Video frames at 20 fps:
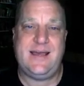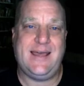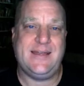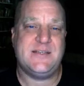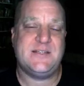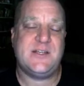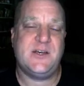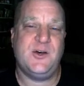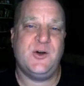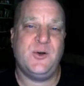
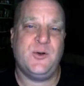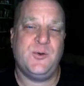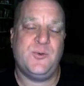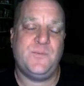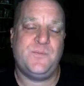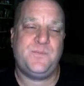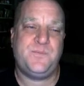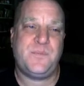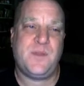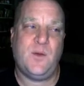And
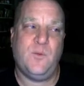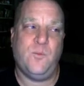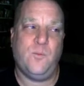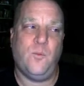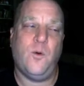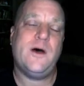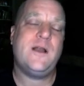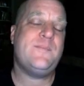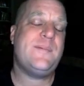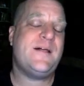so
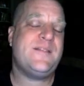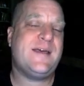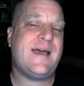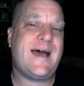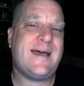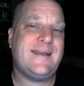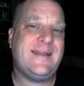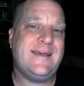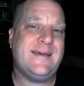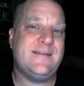what about the
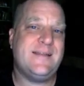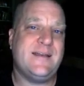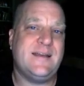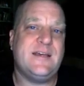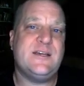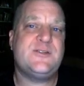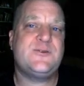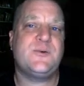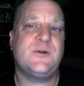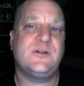idea that
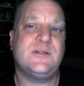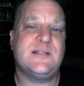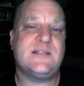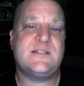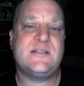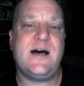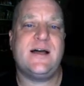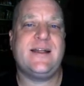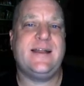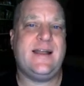Israel
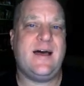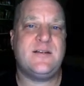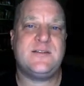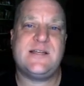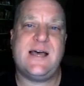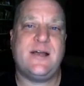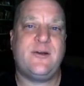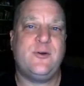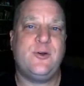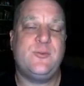is not an
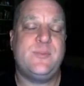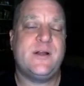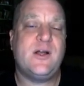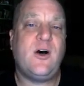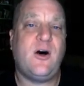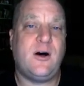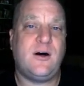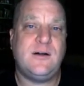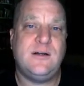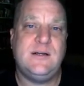outside group at
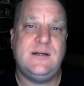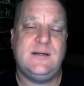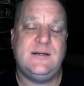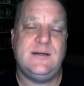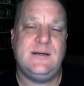all?